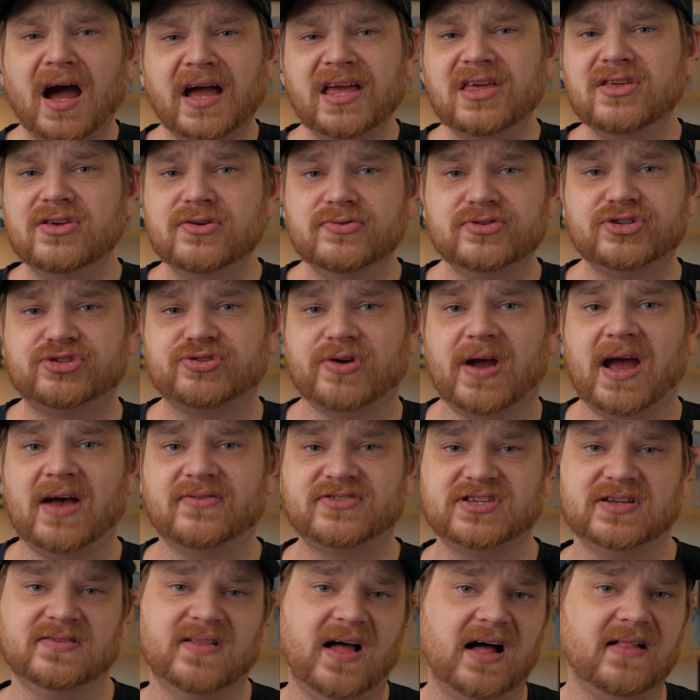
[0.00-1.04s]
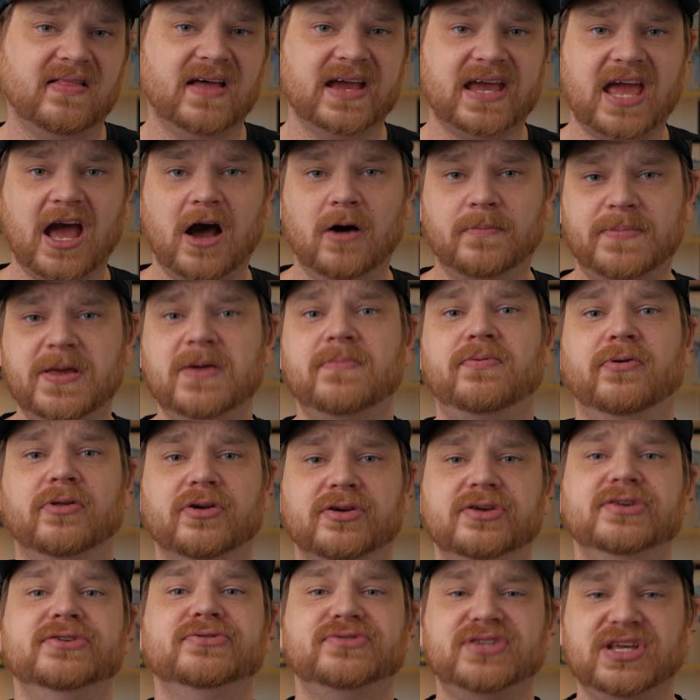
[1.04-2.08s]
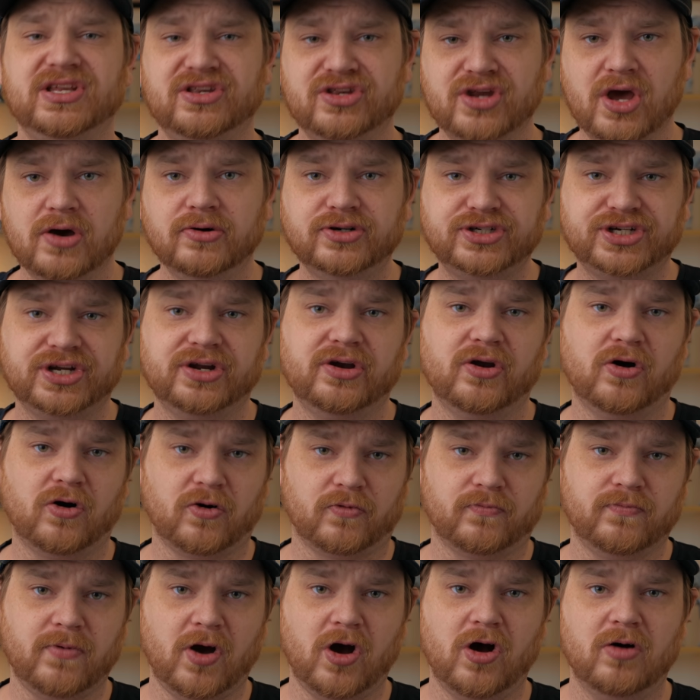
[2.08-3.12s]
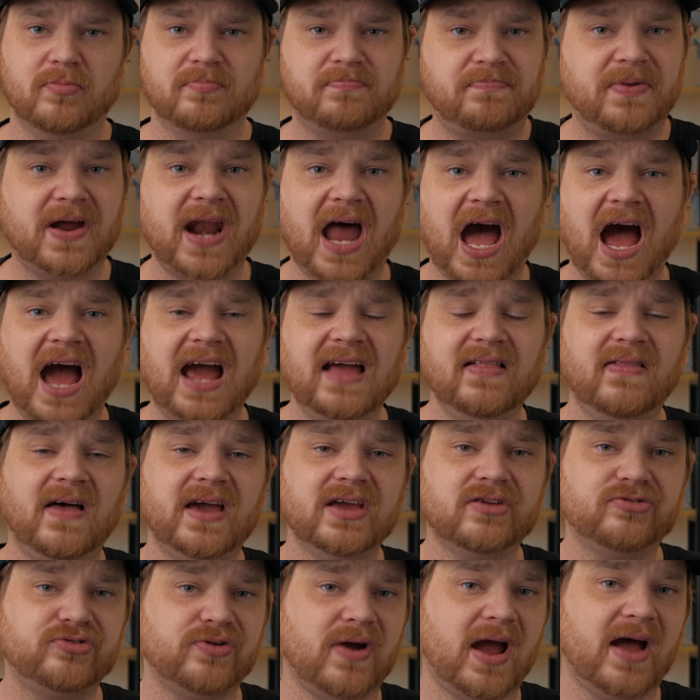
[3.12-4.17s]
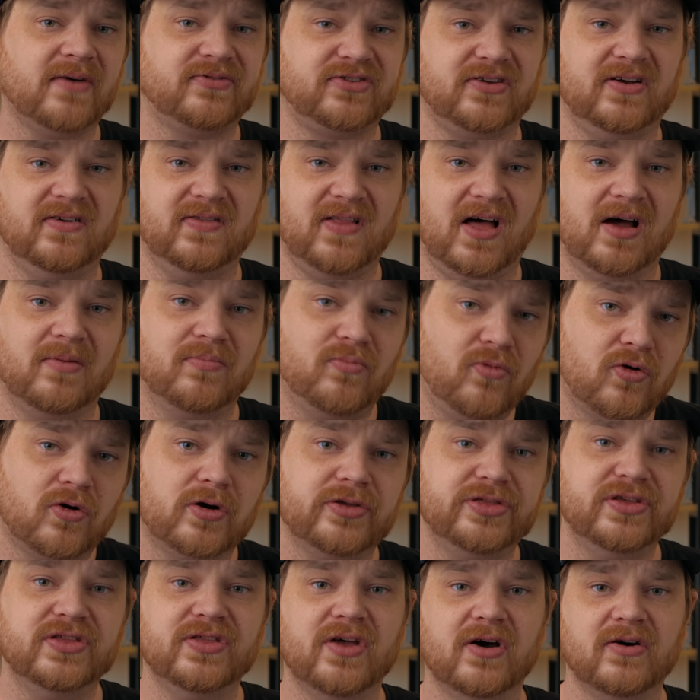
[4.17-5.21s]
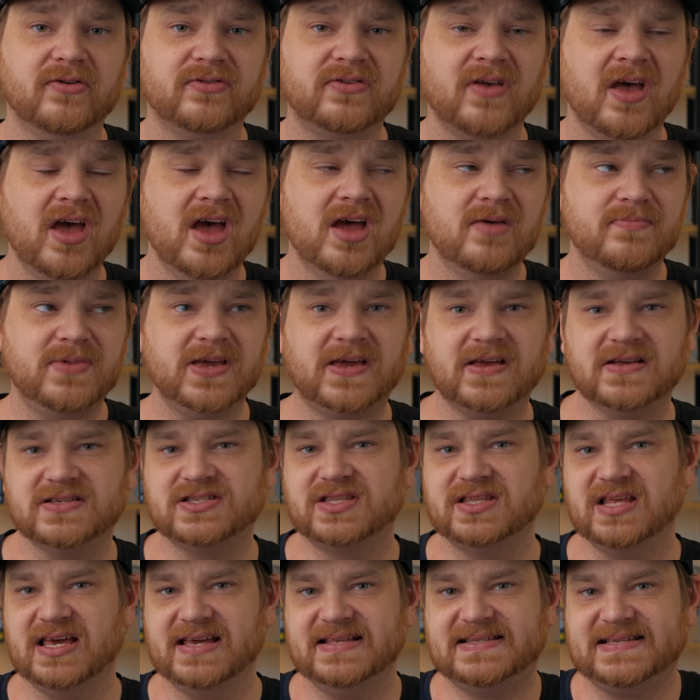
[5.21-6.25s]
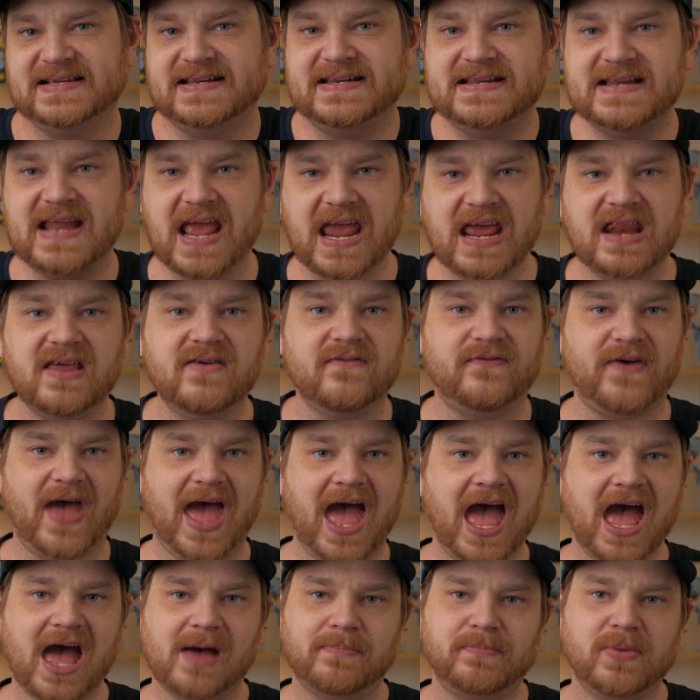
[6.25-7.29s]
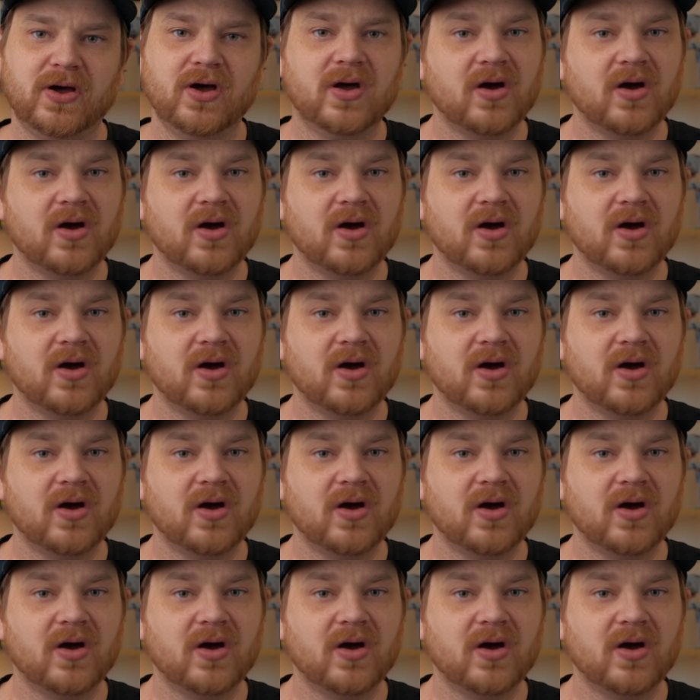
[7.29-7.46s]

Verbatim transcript: I use drafts a lot like how people are using Notion or Roam, but I like drafts a lot more than those because it's a native app